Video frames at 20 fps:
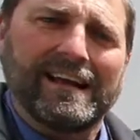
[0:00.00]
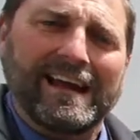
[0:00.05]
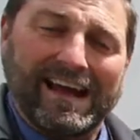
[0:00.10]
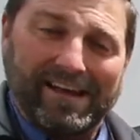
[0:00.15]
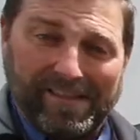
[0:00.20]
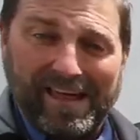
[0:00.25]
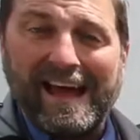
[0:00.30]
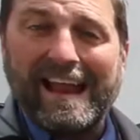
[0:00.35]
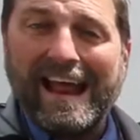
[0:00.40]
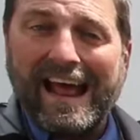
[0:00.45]

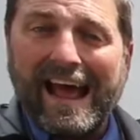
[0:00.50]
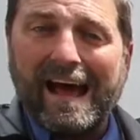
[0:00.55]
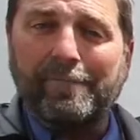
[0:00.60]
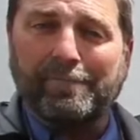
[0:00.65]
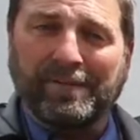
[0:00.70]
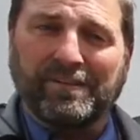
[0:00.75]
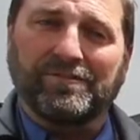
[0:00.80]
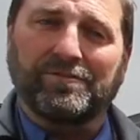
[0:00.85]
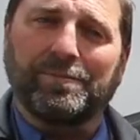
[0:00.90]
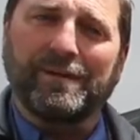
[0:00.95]
And that
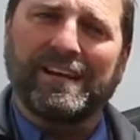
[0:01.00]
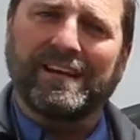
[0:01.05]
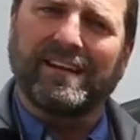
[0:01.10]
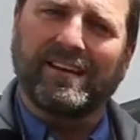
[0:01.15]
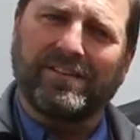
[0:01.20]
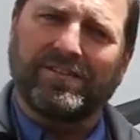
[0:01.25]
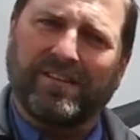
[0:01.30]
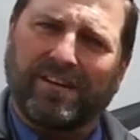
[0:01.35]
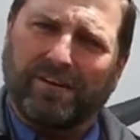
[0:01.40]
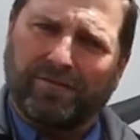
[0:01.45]
happens
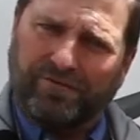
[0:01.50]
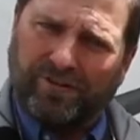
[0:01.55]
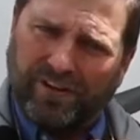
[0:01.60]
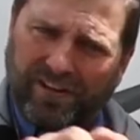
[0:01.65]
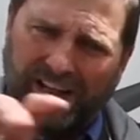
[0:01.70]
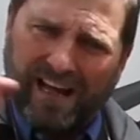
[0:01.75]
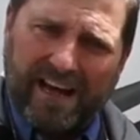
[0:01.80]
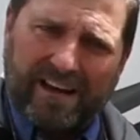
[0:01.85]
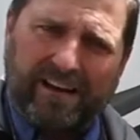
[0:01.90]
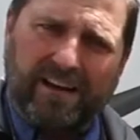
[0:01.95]
because there's a
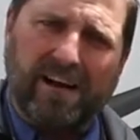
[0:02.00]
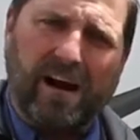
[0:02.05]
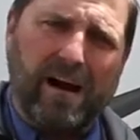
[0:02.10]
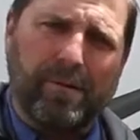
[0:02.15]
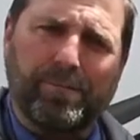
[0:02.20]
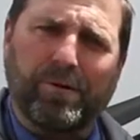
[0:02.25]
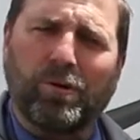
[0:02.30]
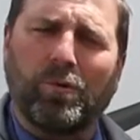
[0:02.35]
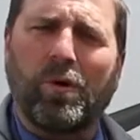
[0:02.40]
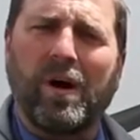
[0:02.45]
lot of
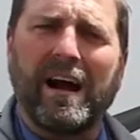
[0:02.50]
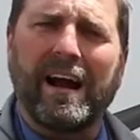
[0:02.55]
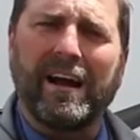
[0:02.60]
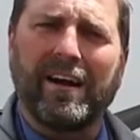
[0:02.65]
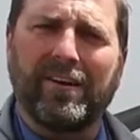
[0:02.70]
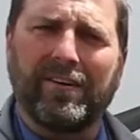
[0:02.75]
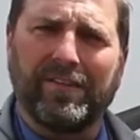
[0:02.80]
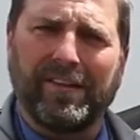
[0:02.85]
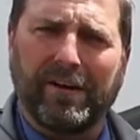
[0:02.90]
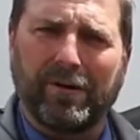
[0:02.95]
copper
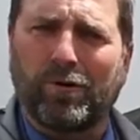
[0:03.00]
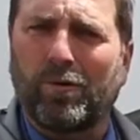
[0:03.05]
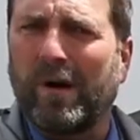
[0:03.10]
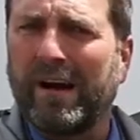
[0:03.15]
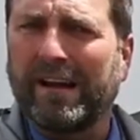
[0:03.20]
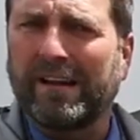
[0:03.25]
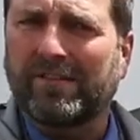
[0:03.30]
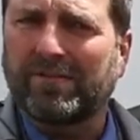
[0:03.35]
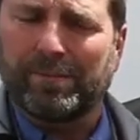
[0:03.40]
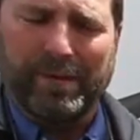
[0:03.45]
wire and they're
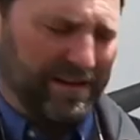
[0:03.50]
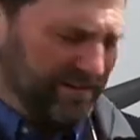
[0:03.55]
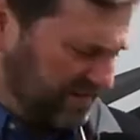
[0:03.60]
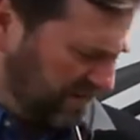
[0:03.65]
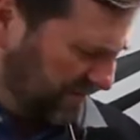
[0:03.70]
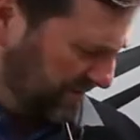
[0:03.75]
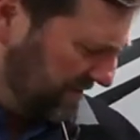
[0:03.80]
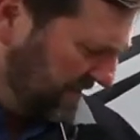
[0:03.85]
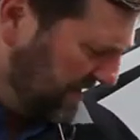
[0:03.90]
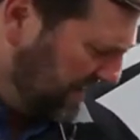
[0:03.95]
quite
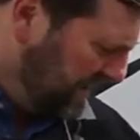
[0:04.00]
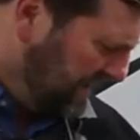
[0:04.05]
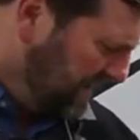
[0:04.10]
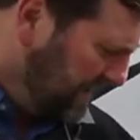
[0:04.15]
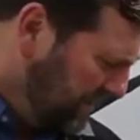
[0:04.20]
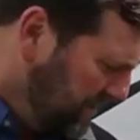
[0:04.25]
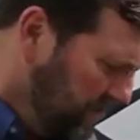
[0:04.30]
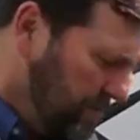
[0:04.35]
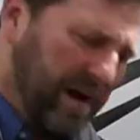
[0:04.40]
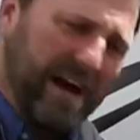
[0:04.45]
expensive.
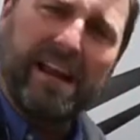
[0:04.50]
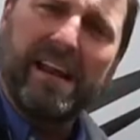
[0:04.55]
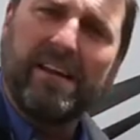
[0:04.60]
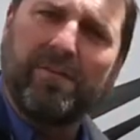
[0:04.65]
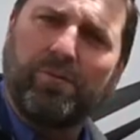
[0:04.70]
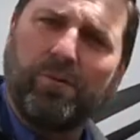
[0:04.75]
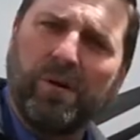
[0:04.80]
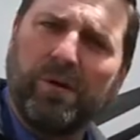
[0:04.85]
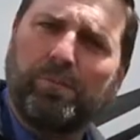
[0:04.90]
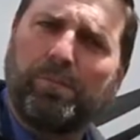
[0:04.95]
But
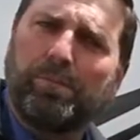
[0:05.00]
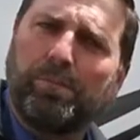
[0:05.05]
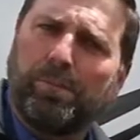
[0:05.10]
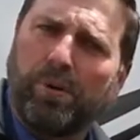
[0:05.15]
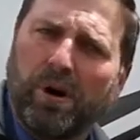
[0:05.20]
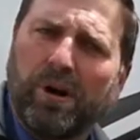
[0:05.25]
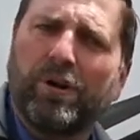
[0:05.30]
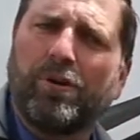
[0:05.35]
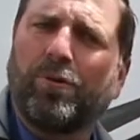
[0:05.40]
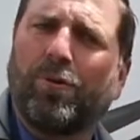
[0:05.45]
if we
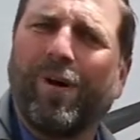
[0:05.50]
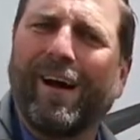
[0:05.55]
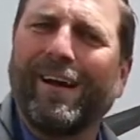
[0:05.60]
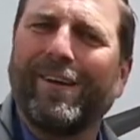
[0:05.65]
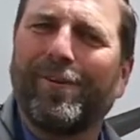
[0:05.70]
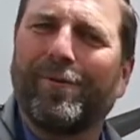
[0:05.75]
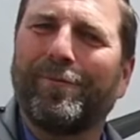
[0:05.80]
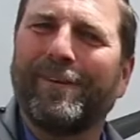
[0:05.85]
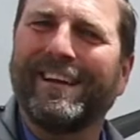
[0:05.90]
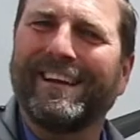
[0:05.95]
put it away,
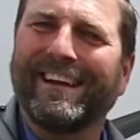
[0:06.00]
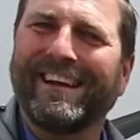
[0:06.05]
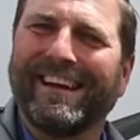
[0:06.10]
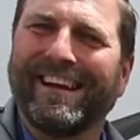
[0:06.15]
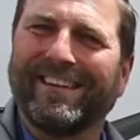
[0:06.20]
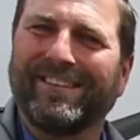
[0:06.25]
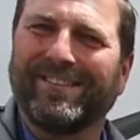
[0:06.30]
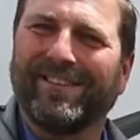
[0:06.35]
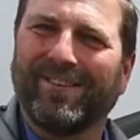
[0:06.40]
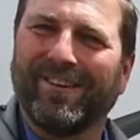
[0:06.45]
nobody can
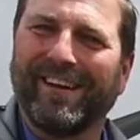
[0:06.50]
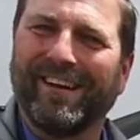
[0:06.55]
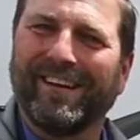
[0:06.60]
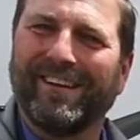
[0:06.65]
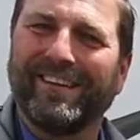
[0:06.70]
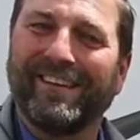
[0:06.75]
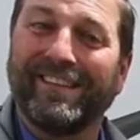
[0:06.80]
get to it.